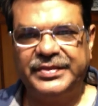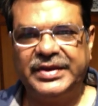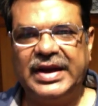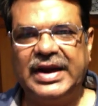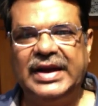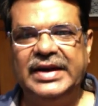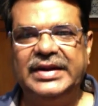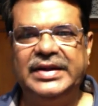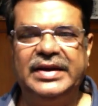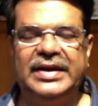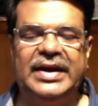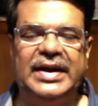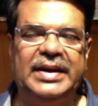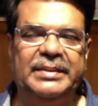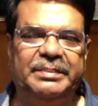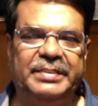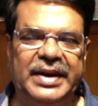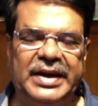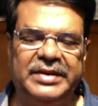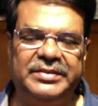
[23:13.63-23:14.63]
And the
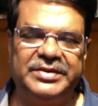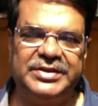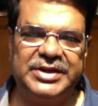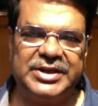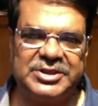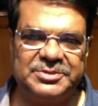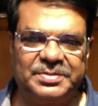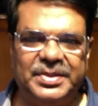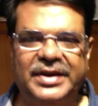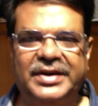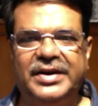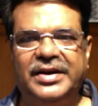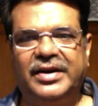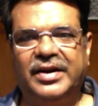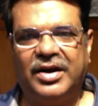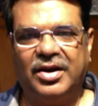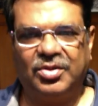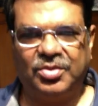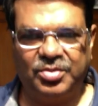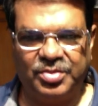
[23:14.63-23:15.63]
planet which is aspecting
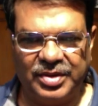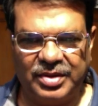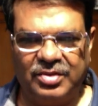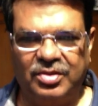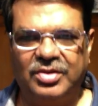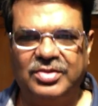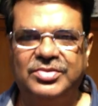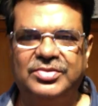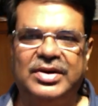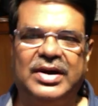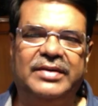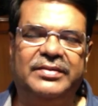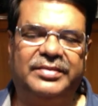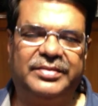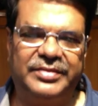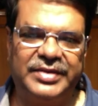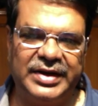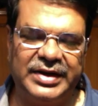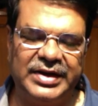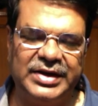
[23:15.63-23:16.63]
Rahu will also have
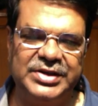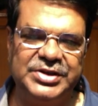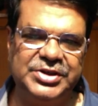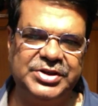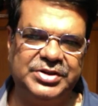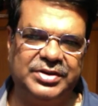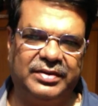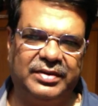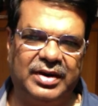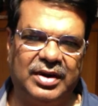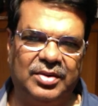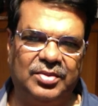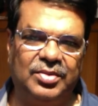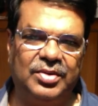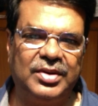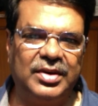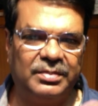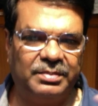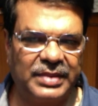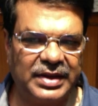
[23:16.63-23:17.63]
the energies of Rahu.
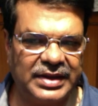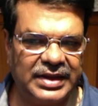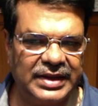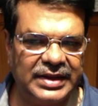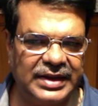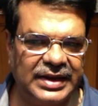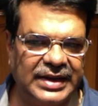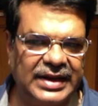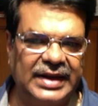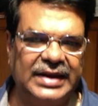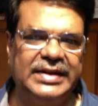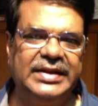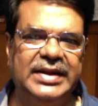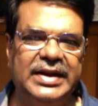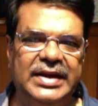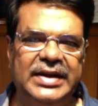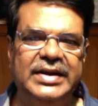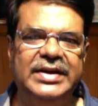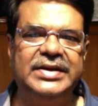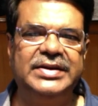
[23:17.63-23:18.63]
But then they're carrying
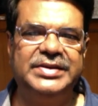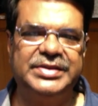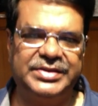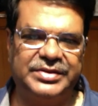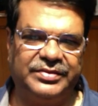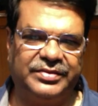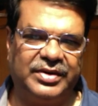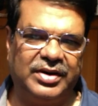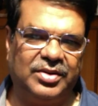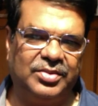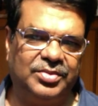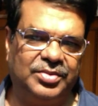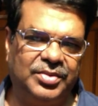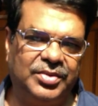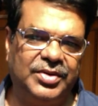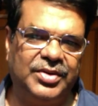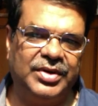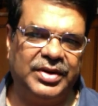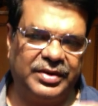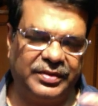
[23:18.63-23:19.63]
the energies of Rahu.
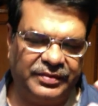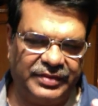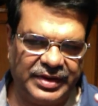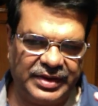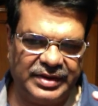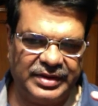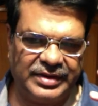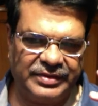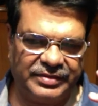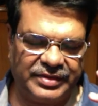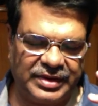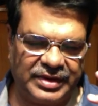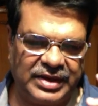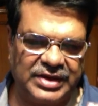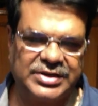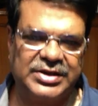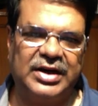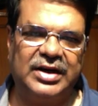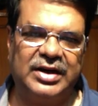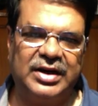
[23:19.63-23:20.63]
If the
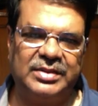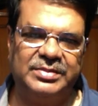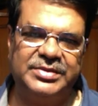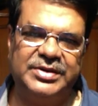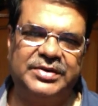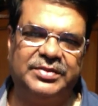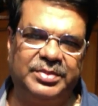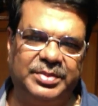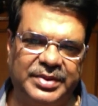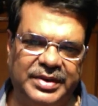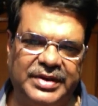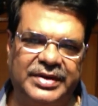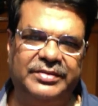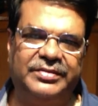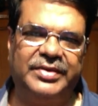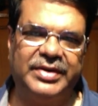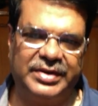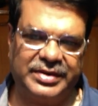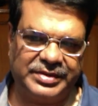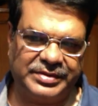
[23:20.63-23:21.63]
dasha comes, it will be a
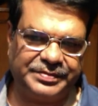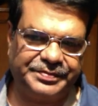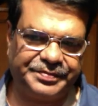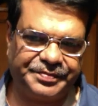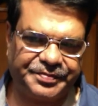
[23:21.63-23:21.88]
different